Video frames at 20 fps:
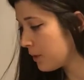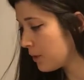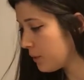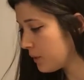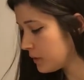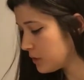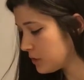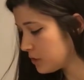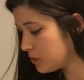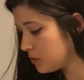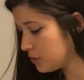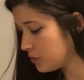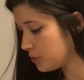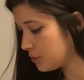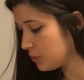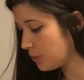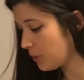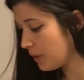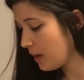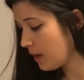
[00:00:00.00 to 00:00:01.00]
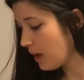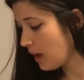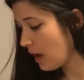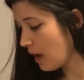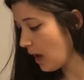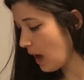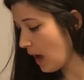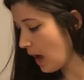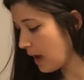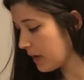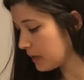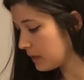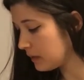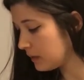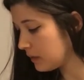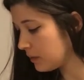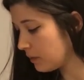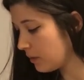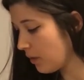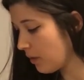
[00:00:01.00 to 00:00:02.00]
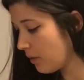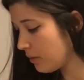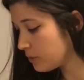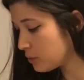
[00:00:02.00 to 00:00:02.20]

going to add a little